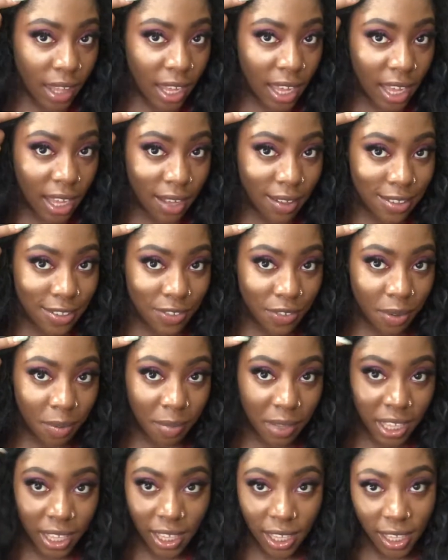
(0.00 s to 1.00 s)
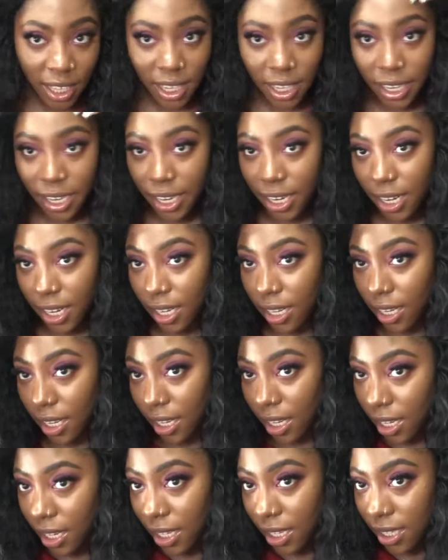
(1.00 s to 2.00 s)
it goes from here
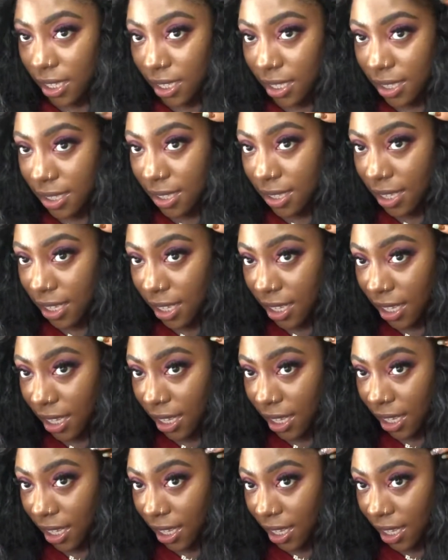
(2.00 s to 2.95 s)
to